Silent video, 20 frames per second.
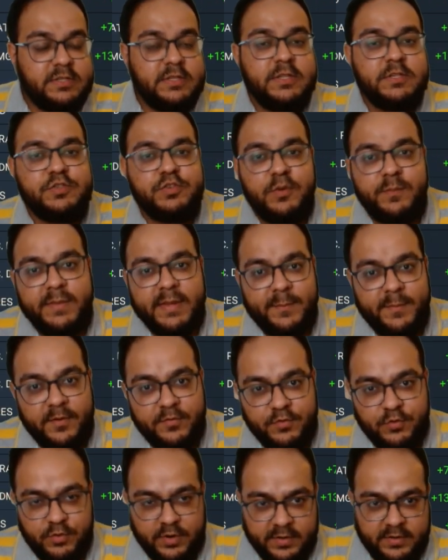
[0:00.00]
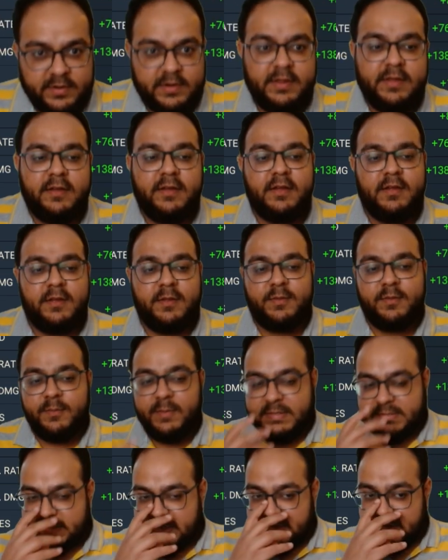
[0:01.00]
This should be above 200,
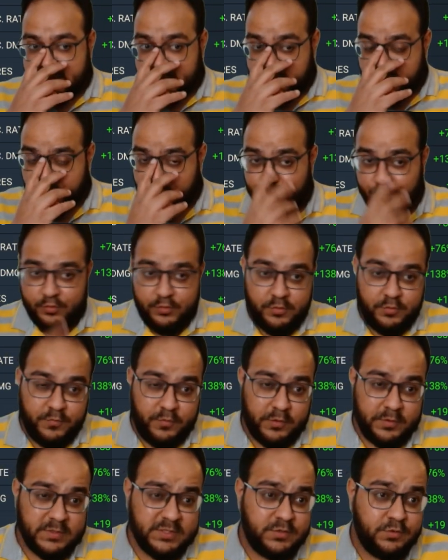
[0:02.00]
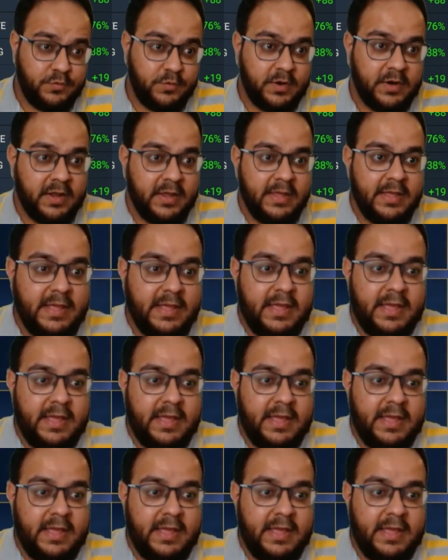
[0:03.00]
basically, for this to work.